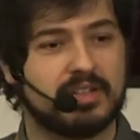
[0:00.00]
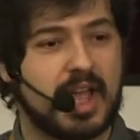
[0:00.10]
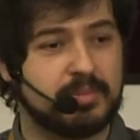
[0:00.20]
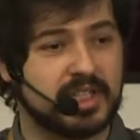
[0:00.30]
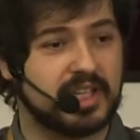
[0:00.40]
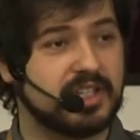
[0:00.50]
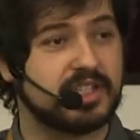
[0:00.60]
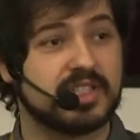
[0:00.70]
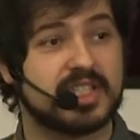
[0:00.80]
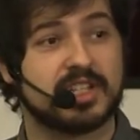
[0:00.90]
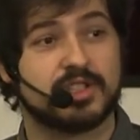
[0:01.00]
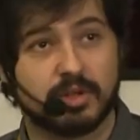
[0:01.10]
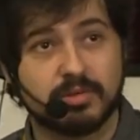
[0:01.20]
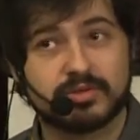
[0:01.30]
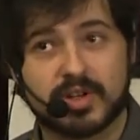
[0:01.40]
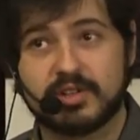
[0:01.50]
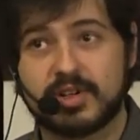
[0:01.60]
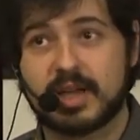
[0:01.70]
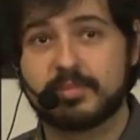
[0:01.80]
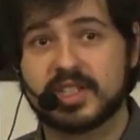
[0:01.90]
applications that don't run on
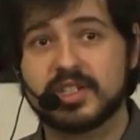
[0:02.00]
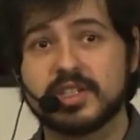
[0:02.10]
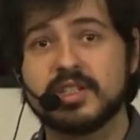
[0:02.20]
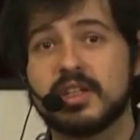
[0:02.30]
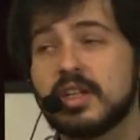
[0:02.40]
App Engine.